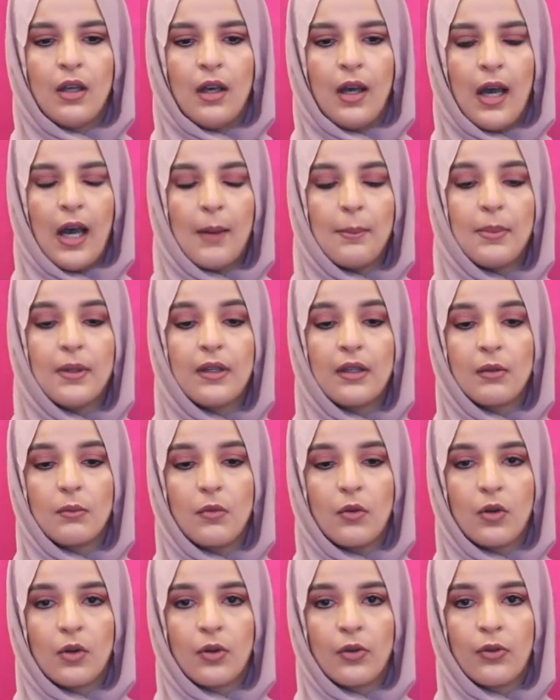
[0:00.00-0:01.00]
happening
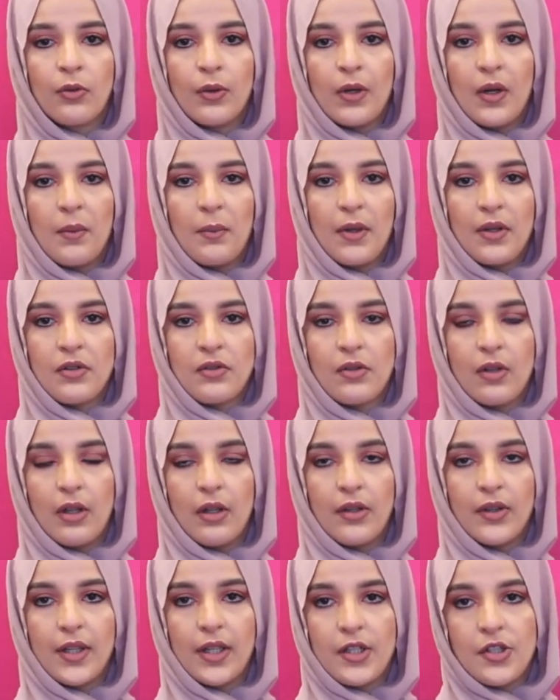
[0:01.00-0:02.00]
more throughout mental
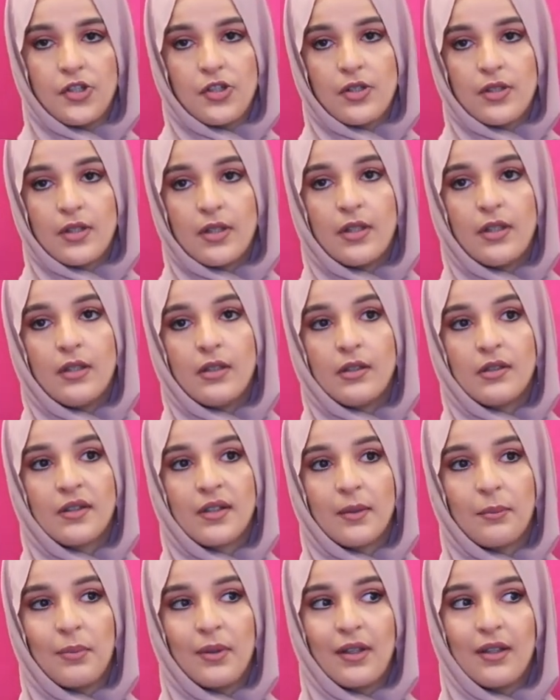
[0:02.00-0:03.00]
health agencies,
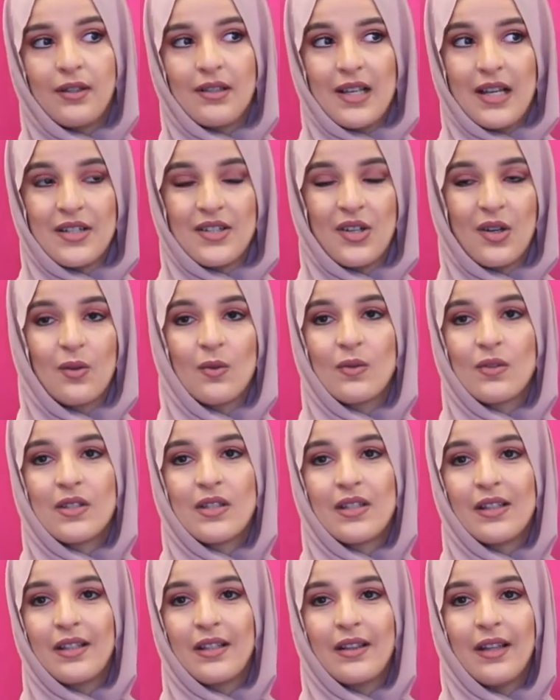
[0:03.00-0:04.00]
because I don't
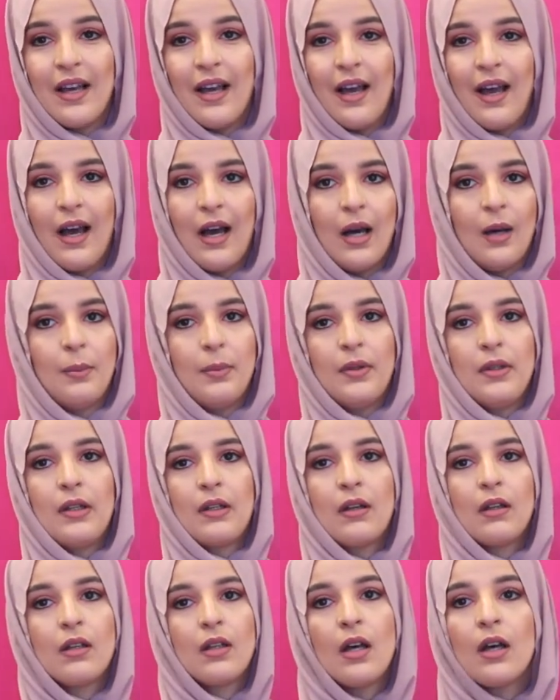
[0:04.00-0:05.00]
see that
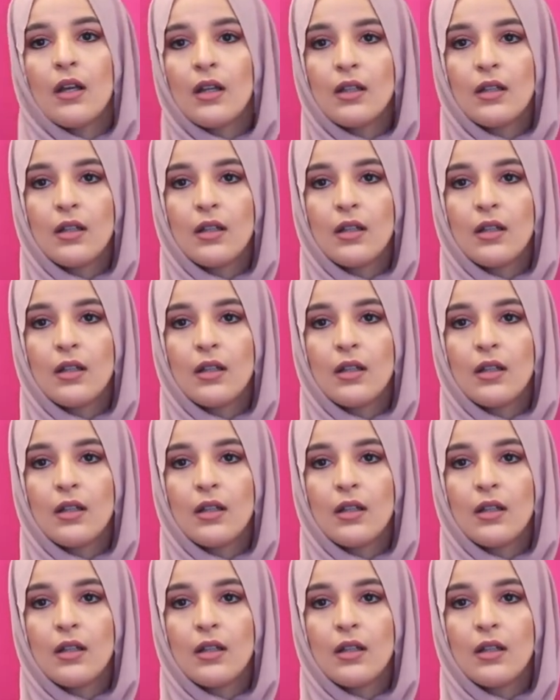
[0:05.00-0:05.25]
happening a lot.